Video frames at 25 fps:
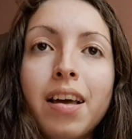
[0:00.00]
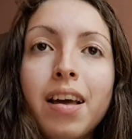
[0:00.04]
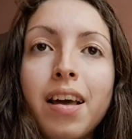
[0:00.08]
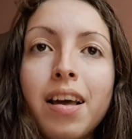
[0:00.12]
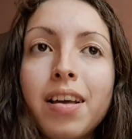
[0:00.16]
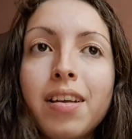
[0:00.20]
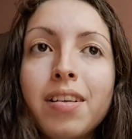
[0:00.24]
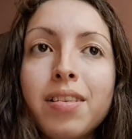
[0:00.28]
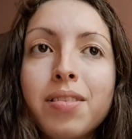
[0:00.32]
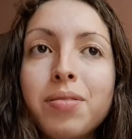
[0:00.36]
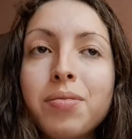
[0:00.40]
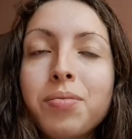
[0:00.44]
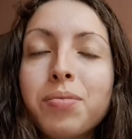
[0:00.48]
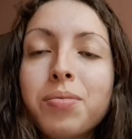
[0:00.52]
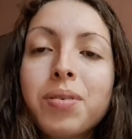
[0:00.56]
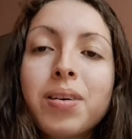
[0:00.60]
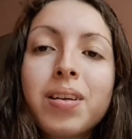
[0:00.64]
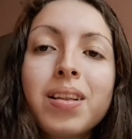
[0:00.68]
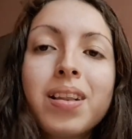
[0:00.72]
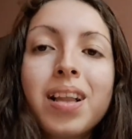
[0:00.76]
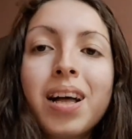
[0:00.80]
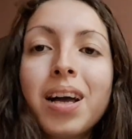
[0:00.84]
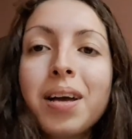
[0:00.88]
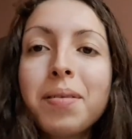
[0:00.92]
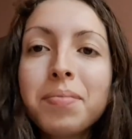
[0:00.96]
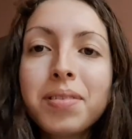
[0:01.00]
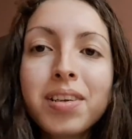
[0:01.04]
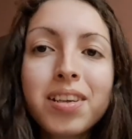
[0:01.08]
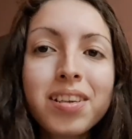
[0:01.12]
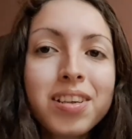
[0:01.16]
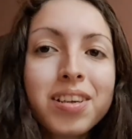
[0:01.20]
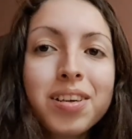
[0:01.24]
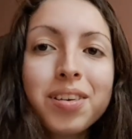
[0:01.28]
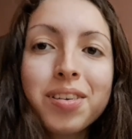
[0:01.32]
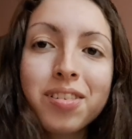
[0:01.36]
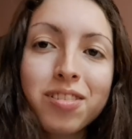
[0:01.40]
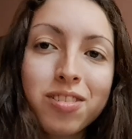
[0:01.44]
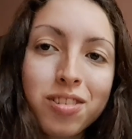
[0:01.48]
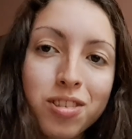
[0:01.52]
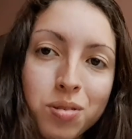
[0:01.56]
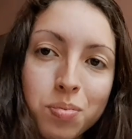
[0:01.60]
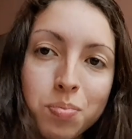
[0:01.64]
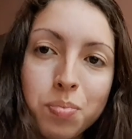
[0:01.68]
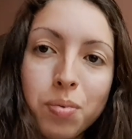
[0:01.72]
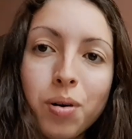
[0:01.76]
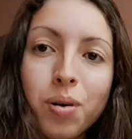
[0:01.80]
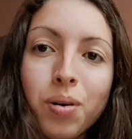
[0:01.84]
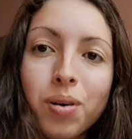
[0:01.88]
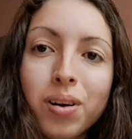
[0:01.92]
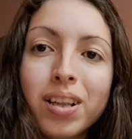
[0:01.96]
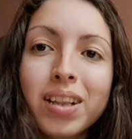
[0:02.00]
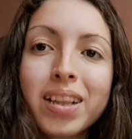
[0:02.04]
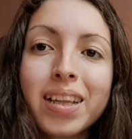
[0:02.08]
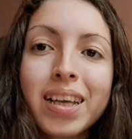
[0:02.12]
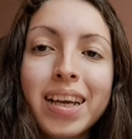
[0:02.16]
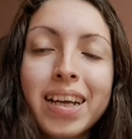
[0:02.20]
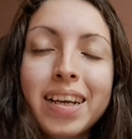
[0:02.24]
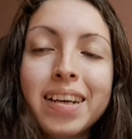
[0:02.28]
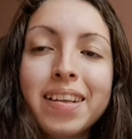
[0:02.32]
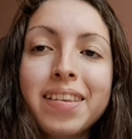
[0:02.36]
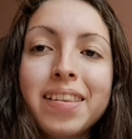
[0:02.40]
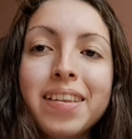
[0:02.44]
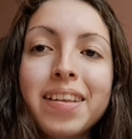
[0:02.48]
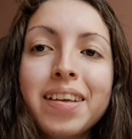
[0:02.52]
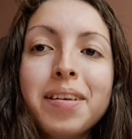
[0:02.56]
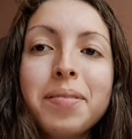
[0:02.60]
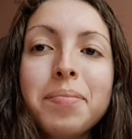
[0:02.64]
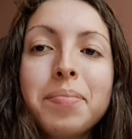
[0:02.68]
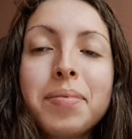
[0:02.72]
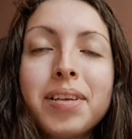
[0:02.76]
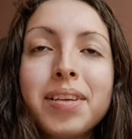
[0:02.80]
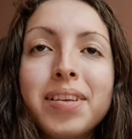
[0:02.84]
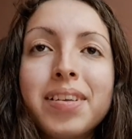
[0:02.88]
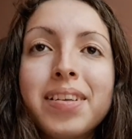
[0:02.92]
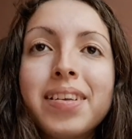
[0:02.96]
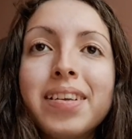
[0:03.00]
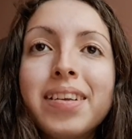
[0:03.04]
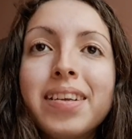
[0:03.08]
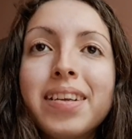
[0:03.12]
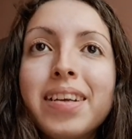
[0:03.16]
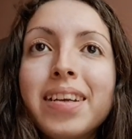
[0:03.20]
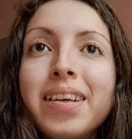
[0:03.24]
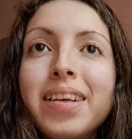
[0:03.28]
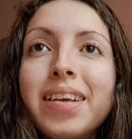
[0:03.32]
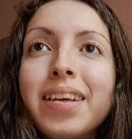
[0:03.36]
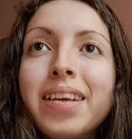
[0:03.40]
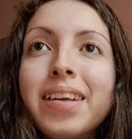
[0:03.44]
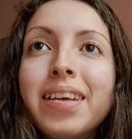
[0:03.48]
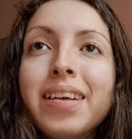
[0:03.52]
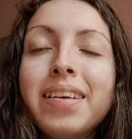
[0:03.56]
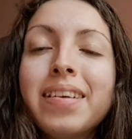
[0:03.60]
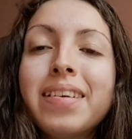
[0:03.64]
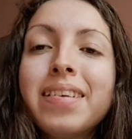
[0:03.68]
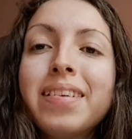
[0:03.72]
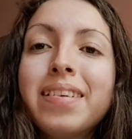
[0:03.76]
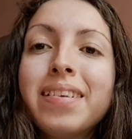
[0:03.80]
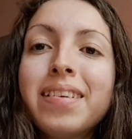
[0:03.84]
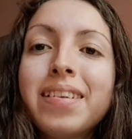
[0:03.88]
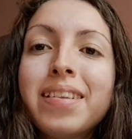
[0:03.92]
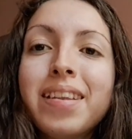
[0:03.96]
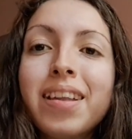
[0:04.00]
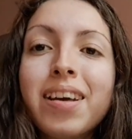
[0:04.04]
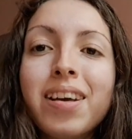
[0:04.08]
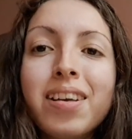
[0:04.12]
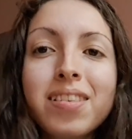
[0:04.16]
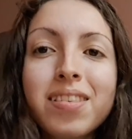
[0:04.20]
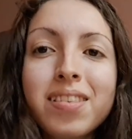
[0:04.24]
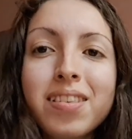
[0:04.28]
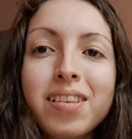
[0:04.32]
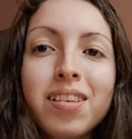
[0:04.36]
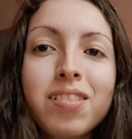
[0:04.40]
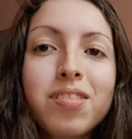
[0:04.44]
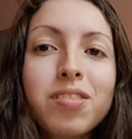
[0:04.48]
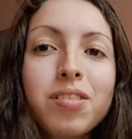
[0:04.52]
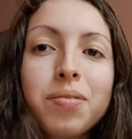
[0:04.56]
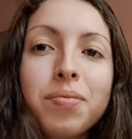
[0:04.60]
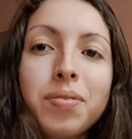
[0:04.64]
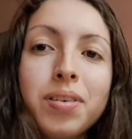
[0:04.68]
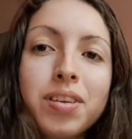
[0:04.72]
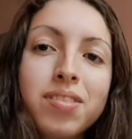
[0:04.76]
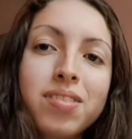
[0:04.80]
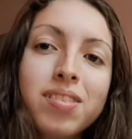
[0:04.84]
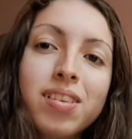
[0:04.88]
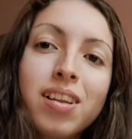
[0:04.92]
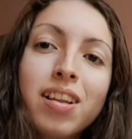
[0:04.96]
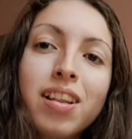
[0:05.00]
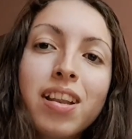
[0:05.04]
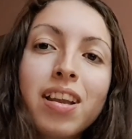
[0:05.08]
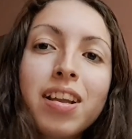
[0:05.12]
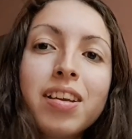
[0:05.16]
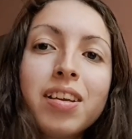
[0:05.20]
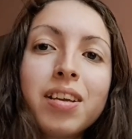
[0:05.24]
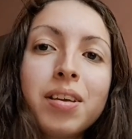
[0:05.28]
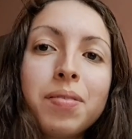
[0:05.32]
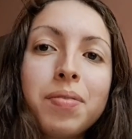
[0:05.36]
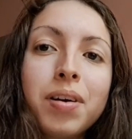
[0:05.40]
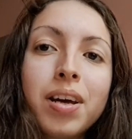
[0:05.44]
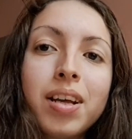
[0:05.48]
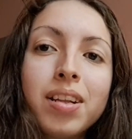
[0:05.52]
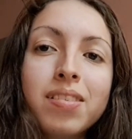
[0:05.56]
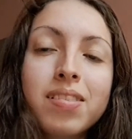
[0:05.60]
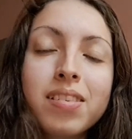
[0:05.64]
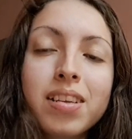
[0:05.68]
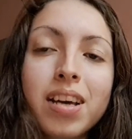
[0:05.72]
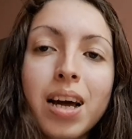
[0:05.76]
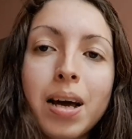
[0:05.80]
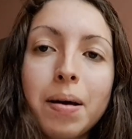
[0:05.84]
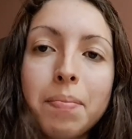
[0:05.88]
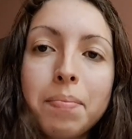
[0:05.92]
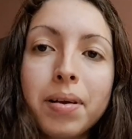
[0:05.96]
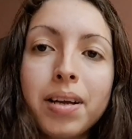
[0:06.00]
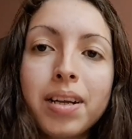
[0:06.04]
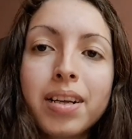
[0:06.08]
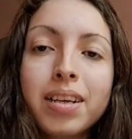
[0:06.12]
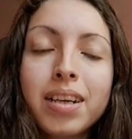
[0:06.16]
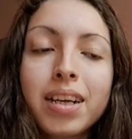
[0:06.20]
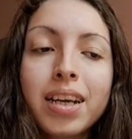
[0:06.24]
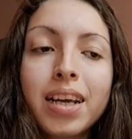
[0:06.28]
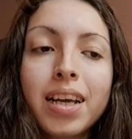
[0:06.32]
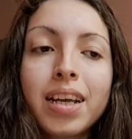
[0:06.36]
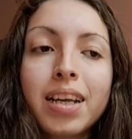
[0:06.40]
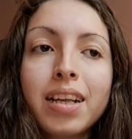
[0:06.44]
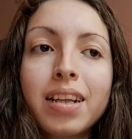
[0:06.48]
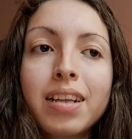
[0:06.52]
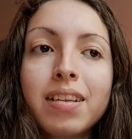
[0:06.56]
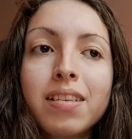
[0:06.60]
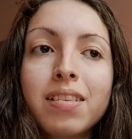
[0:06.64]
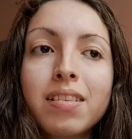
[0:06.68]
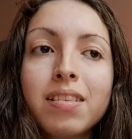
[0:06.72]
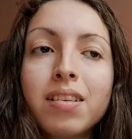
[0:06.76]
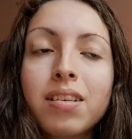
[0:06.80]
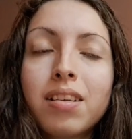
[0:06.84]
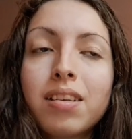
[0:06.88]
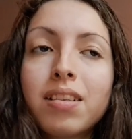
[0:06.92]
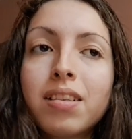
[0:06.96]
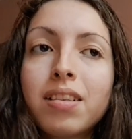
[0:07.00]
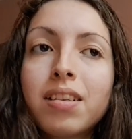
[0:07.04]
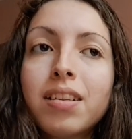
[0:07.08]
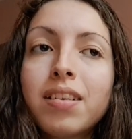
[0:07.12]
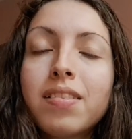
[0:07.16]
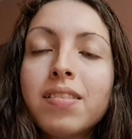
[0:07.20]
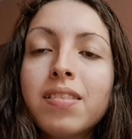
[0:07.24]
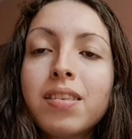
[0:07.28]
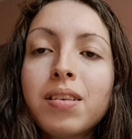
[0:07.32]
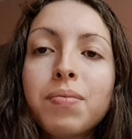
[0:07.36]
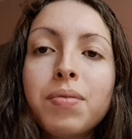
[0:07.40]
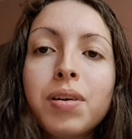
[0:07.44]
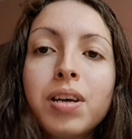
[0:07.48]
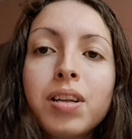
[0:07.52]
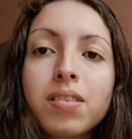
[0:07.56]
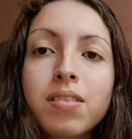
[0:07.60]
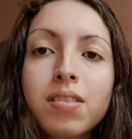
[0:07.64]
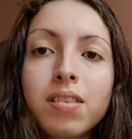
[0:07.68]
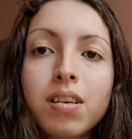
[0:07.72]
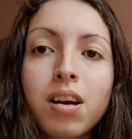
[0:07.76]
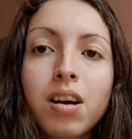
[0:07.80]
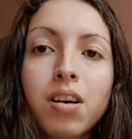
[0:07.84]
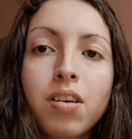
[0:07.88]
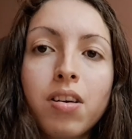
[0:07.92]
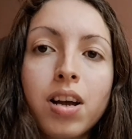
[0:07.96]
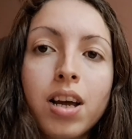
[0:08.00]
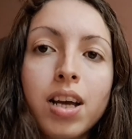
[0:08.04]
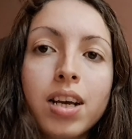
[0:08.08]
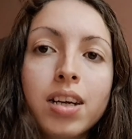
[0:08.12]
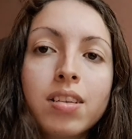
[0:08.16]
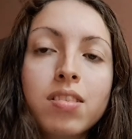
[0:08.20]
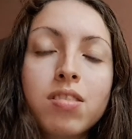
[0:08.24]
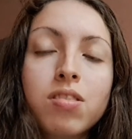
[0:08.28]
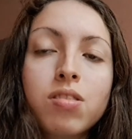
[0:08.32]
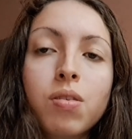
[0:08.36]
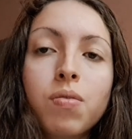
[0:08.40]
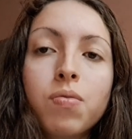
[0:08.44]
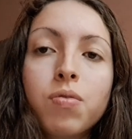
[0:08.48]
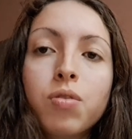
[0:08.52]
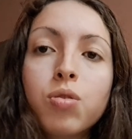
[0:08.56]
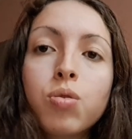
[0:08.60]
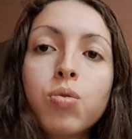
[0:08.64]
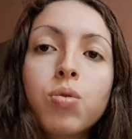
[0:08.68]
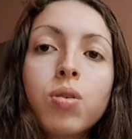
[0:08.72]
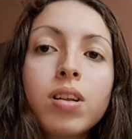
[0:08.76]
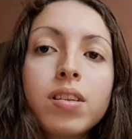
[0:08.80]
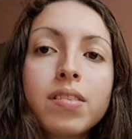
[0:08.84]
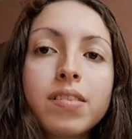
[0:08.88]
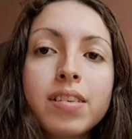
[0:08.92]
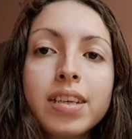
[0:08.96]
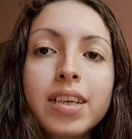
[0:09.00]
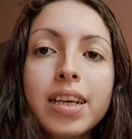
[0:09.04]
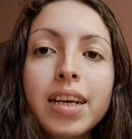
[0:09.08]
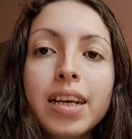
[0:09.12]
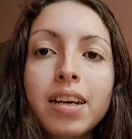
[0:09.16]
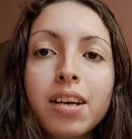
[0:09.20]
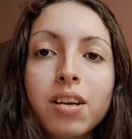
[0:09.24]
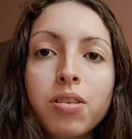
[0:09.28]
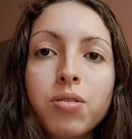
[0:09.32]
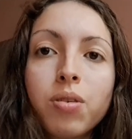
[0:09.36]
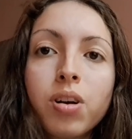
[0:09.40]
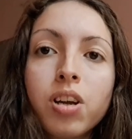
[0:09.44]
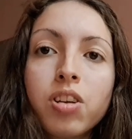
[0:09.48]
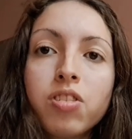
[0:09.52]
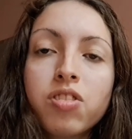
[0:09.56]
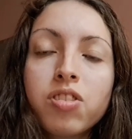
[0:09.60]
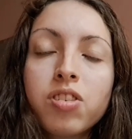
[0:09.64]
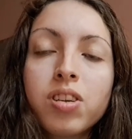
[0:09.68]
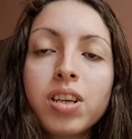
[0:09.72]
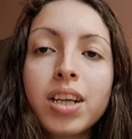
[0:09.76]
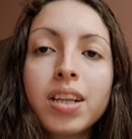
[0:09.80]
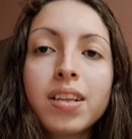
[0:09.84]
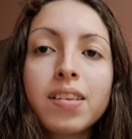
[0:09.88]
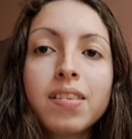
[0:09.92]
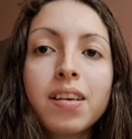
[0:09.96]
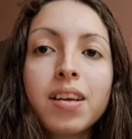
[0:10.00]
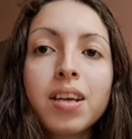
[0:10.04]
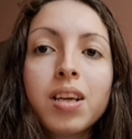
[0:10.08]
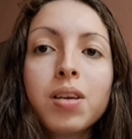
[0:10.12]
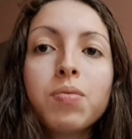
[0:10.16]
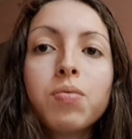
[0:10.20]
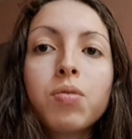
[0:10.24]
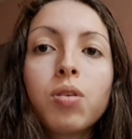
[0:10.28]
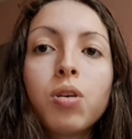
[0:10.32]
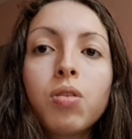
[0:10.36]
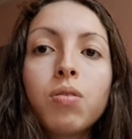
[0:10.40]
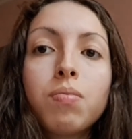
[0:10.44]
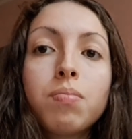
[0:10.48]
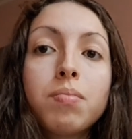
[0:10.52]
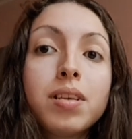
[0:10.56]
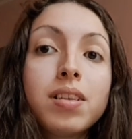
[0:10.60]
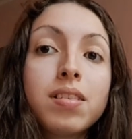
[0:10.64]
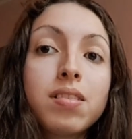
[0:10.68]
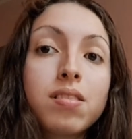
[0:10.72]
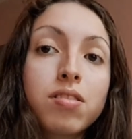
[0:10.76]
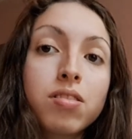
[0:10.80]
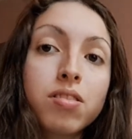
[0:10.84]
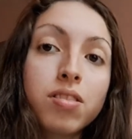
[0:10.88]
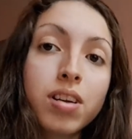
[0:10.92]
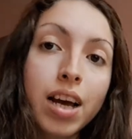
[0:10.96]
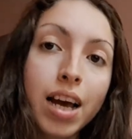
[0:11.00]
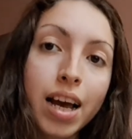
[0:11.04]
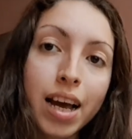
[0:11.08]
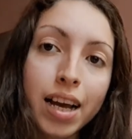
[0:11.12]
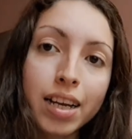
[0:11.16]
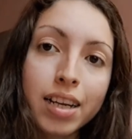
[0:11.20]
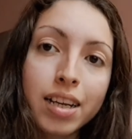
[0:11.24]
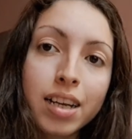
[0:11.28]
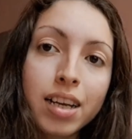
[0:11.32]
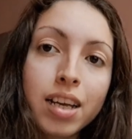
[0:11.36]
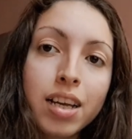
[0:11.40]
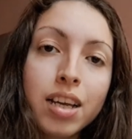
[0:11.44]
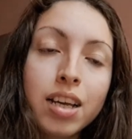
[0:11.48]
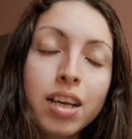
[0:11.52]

And well, I'm not going to spoil anything, but a set of unsettling events happen, and these events are acts of cruelty and aggression, and they involve Mr. Hyde.